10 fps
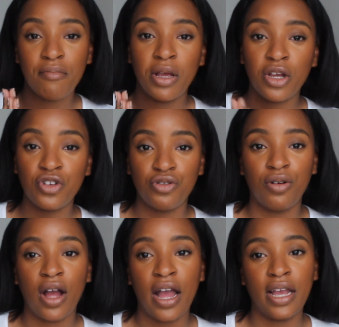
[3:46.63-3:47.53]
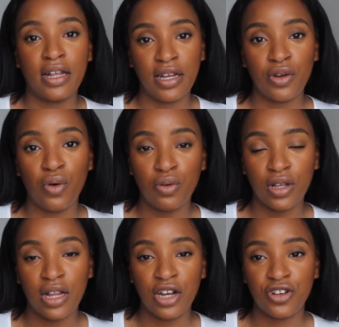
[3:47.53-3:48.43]
making sure I clean all
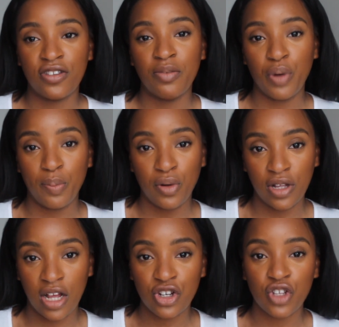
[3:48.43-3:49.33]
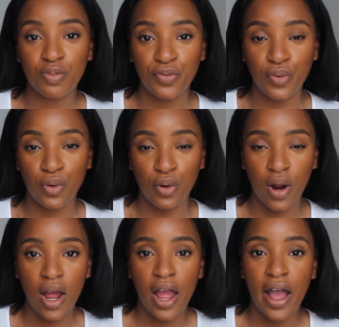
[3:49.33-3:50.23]
the lashes and prep all the lashes before